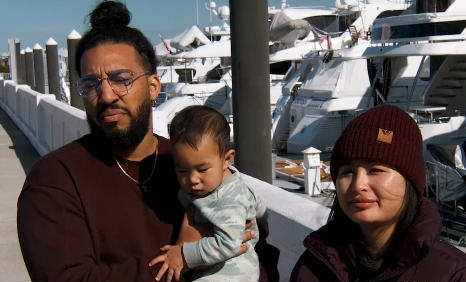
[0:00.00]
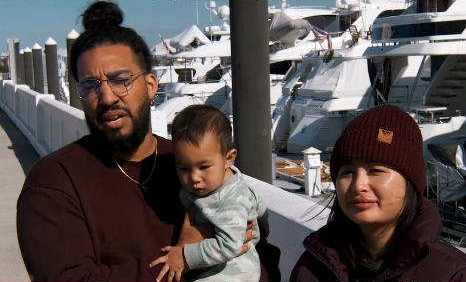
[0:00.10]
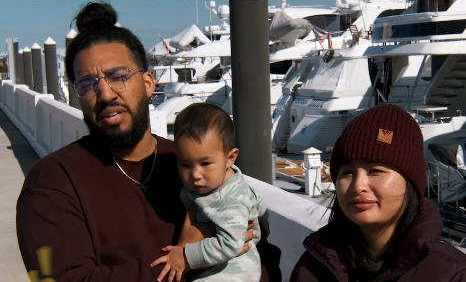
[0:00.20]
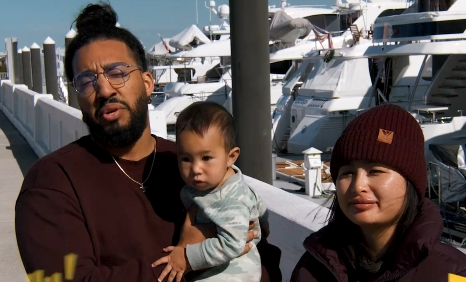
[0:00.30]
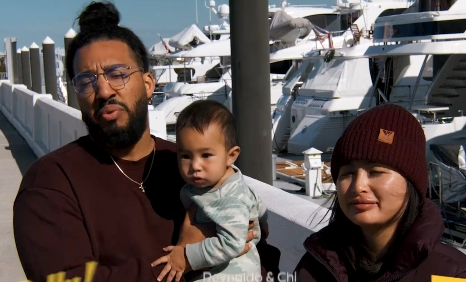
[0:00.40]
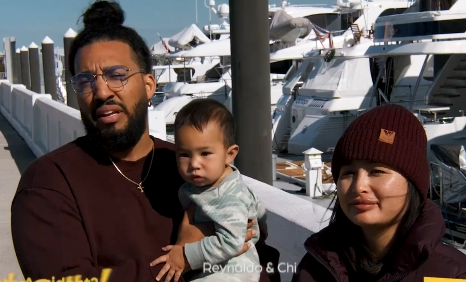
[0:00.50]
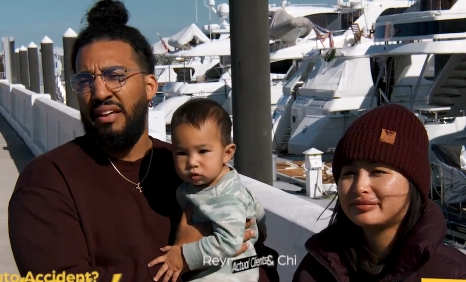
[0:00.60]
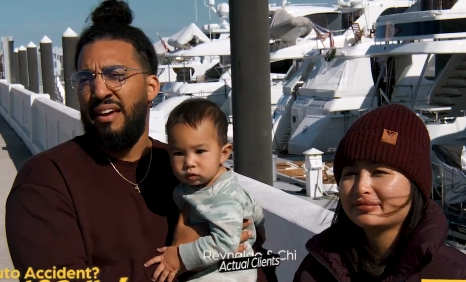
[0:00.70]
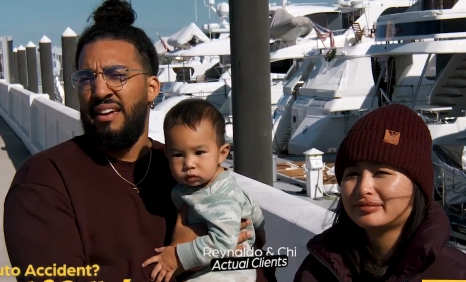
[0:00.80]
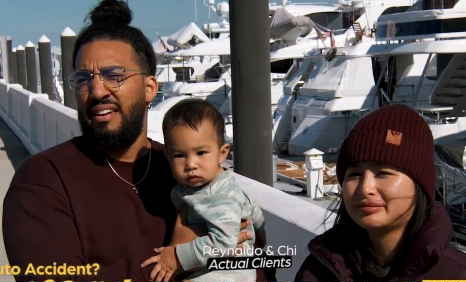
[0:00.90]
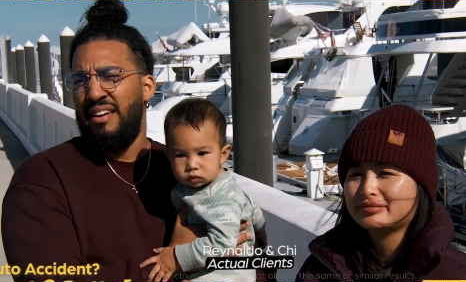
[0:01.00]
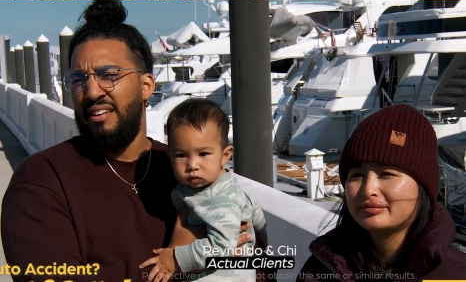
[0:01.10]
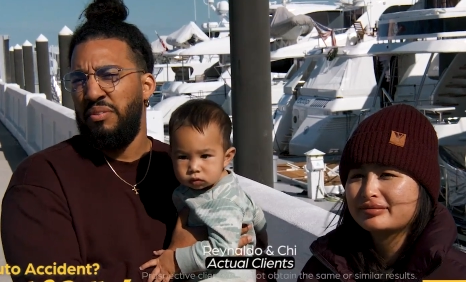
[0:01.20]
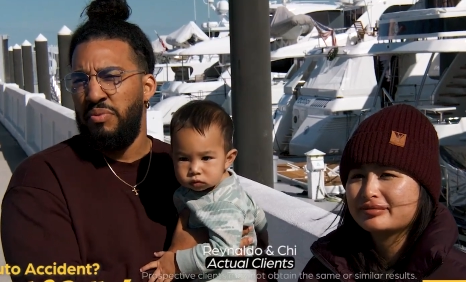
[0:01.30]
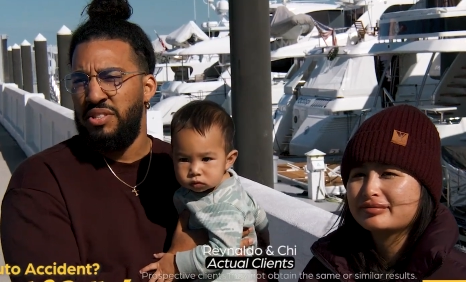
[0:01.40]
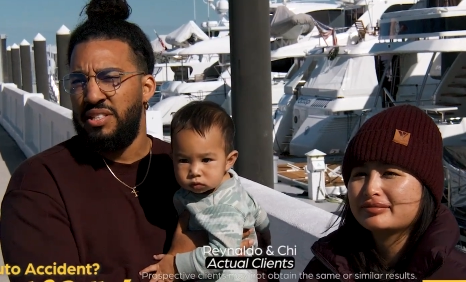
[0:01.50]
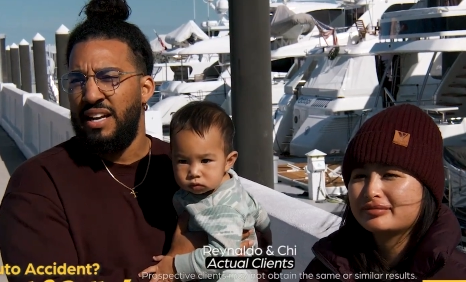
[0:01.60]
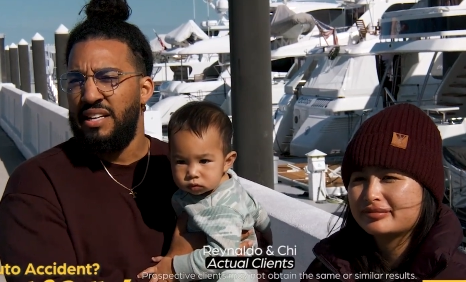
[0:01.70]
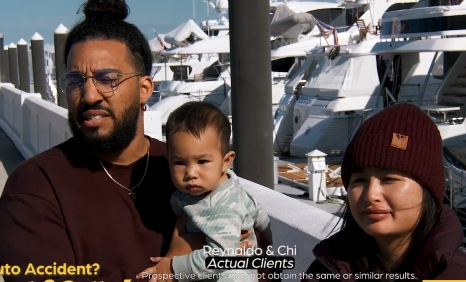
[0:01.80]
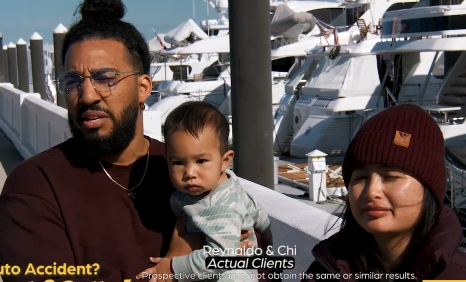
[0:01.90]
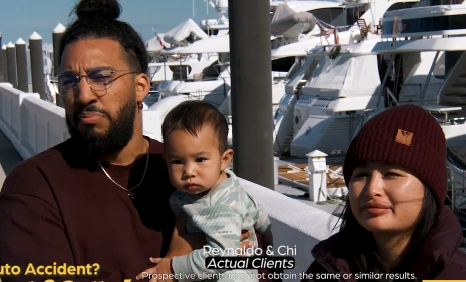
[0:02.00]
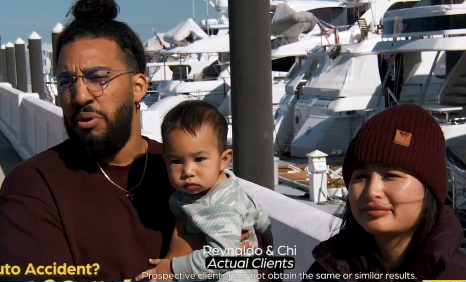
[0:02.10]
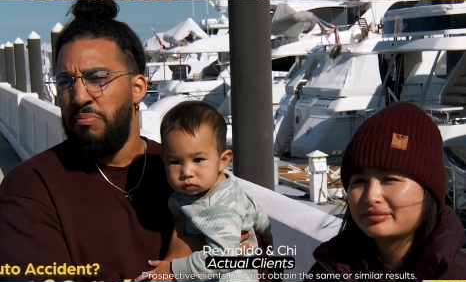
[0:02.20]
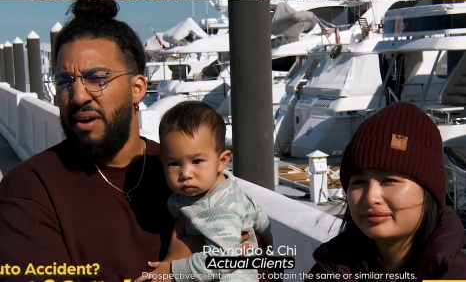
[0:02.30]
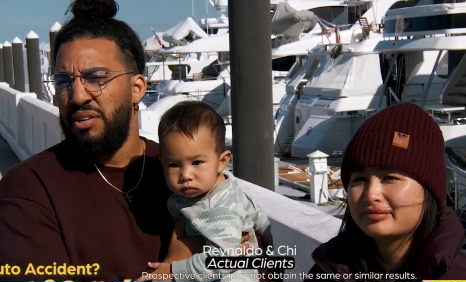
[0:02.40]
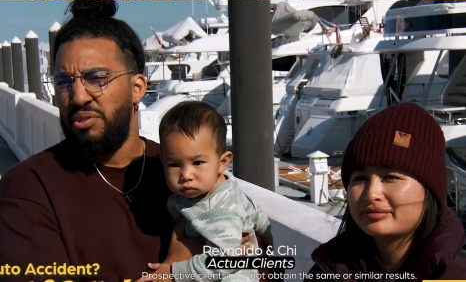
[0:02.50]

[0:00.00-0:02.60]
Speaker 1: We had a green light and we just got T-boned by a